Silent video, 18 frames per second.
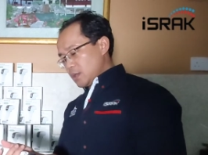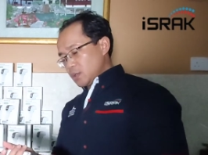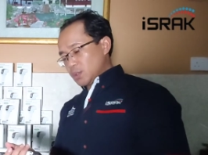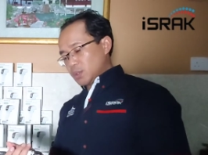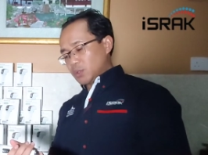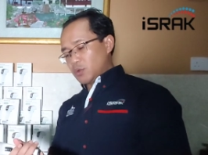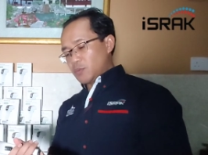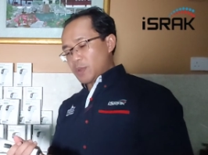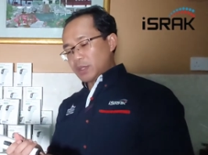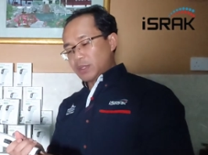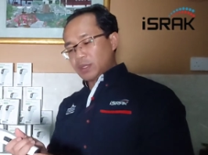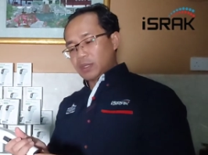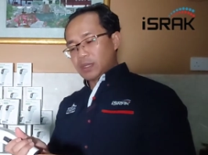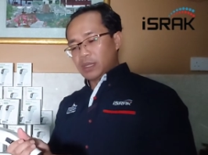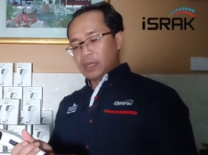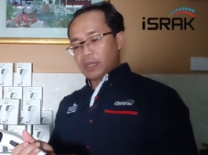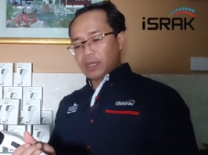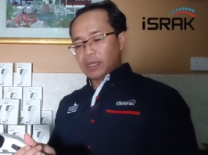so
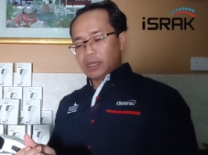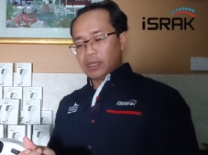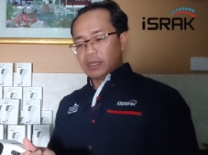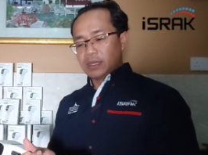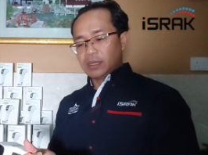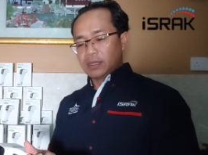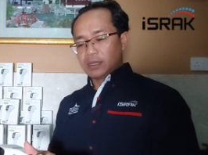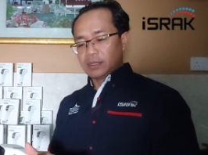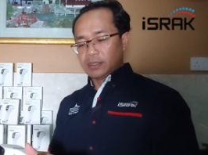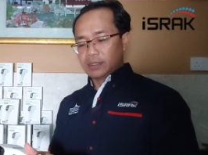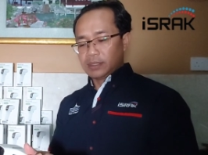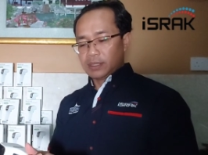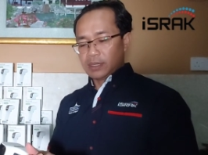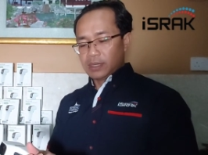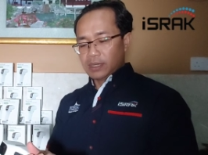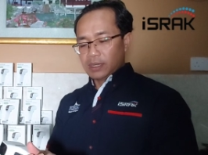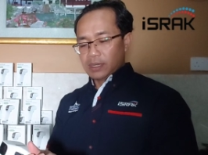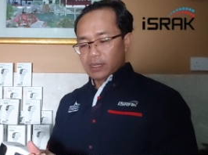basically
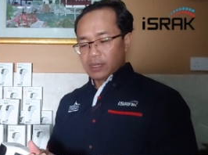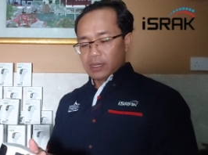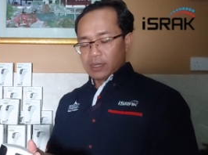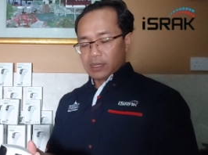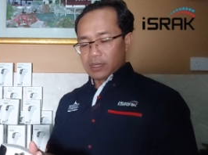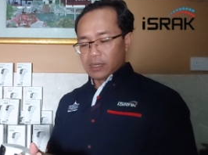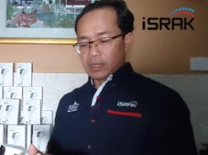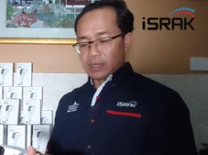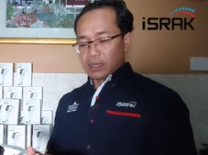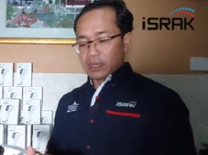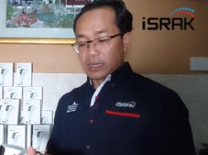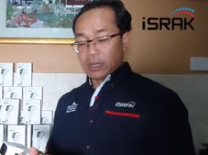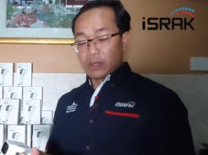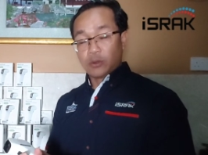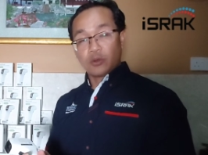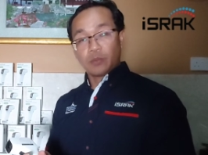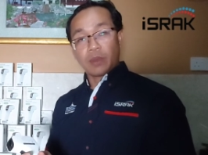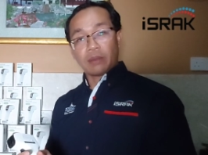uh,
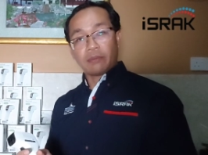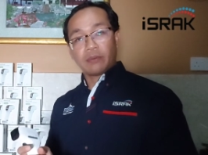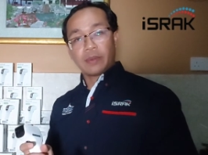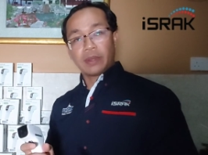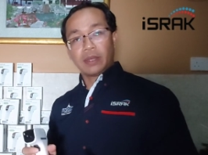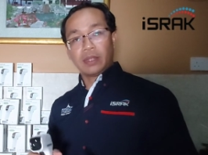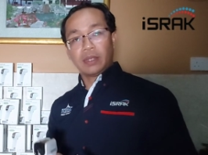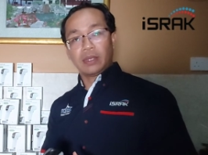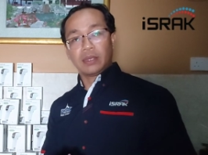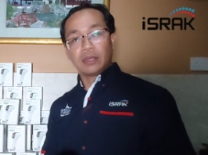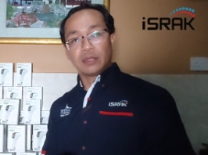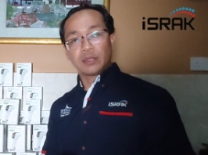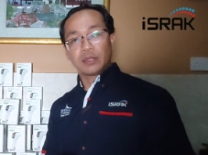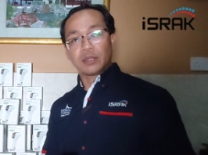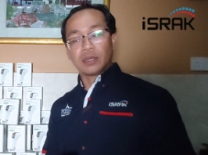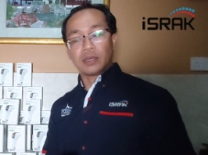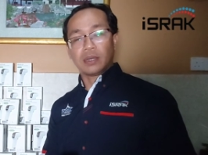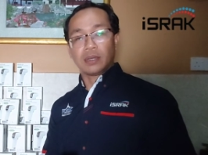I hope everybody
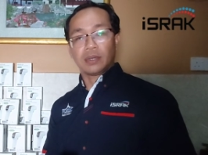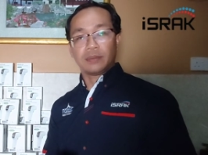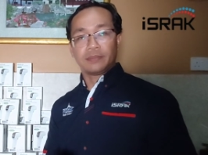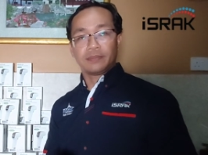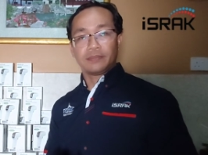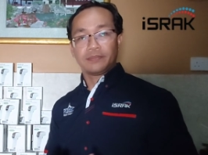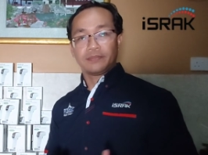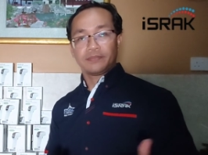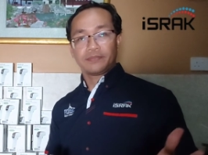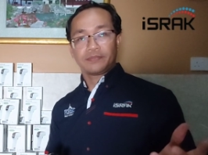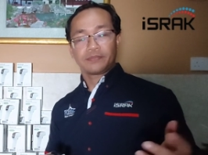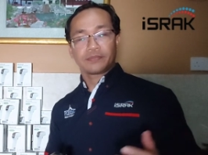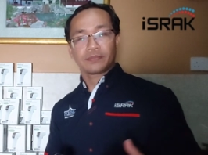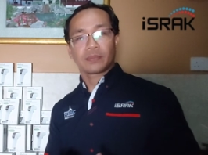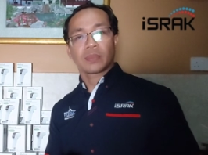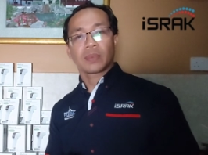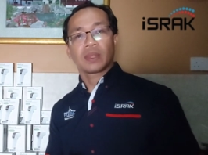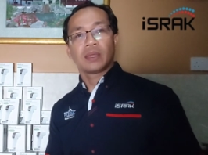is um,
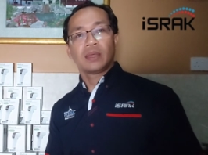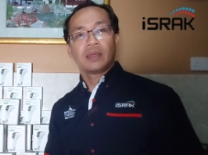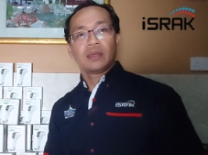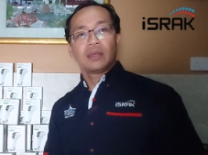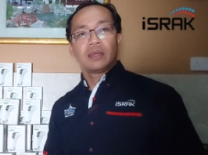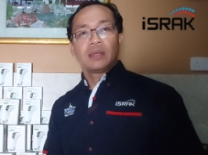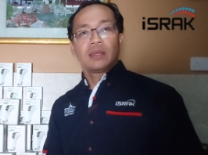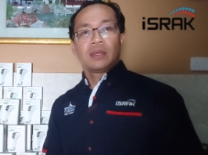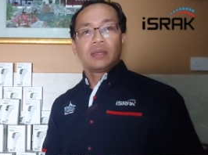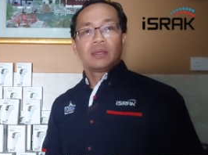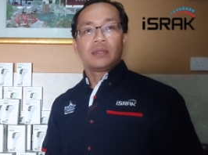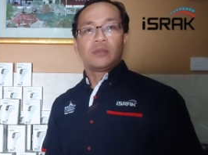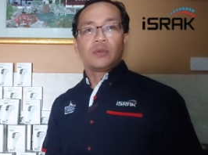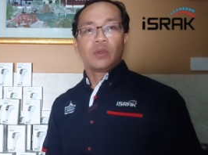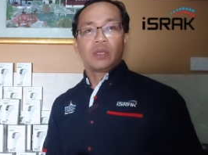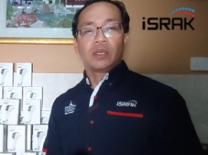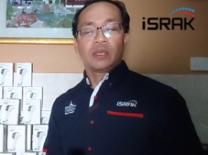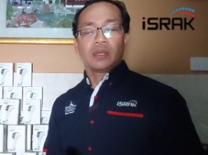
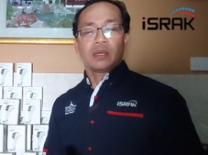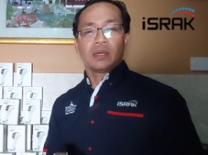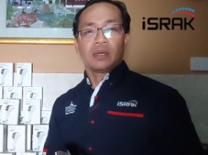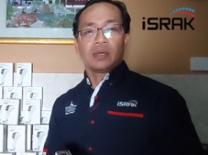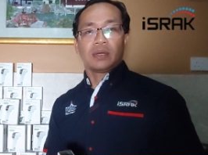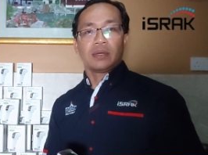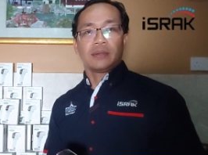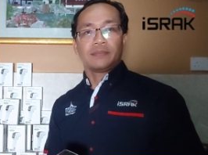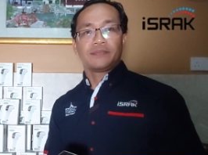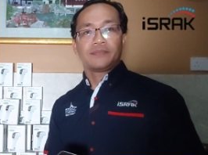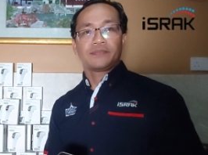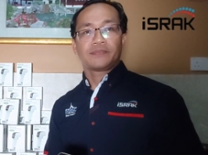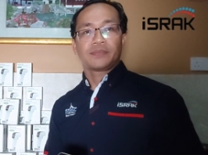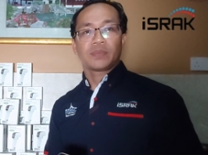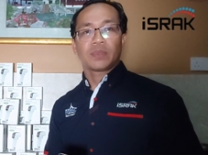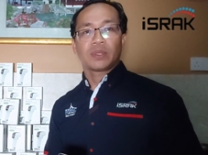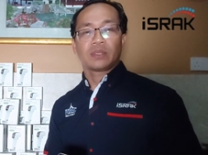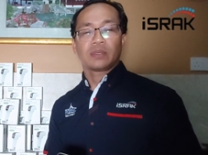doing uh,
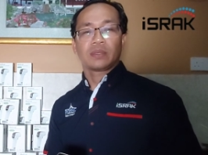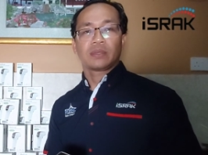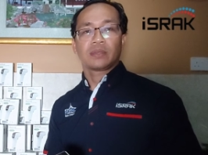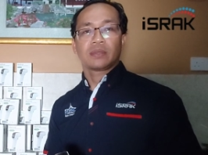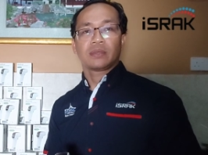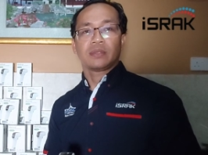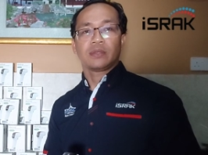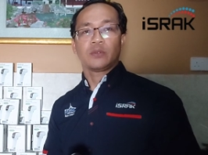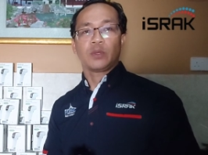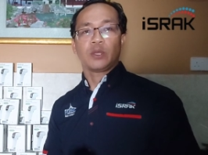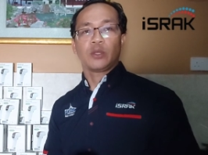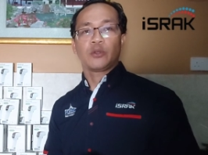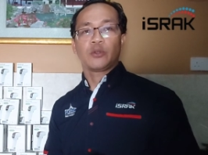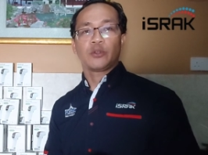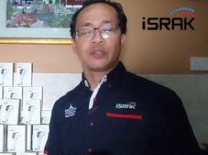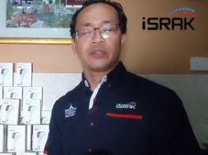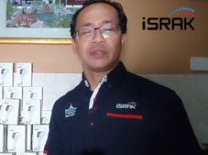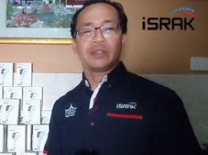doing
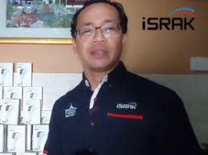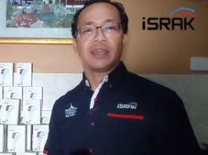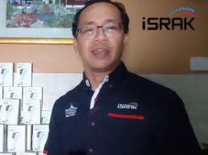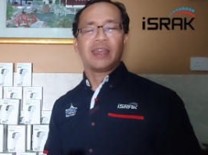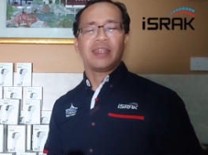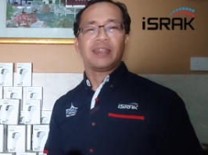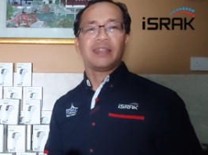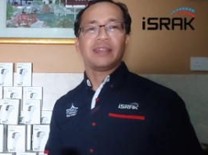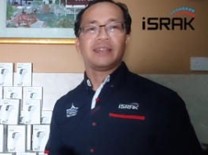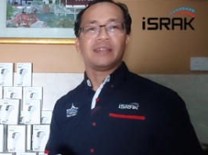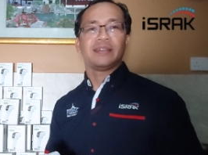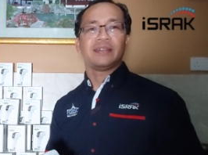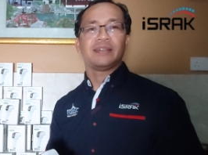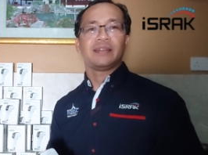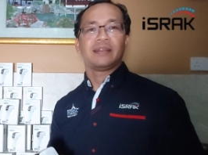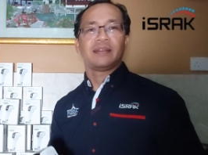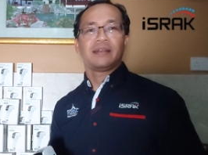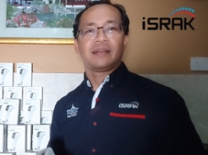good
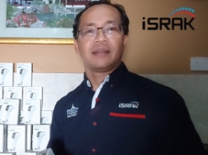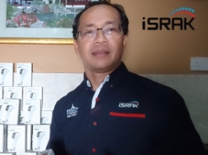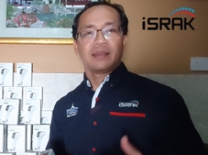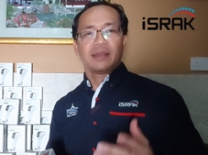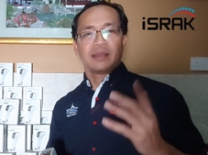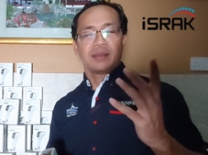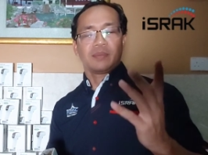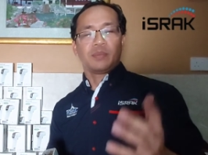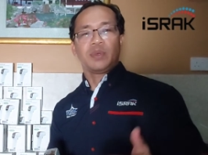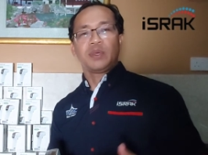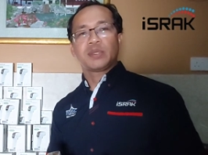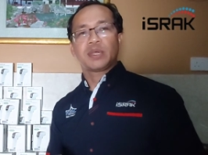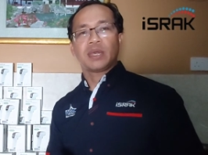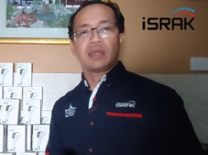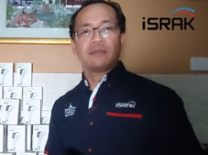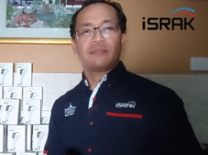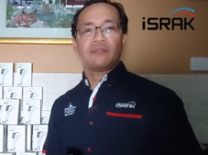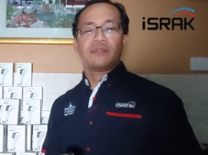and be
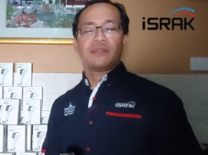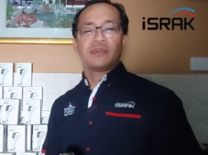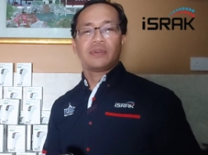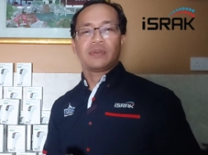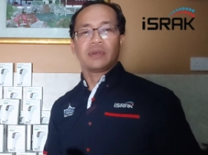safe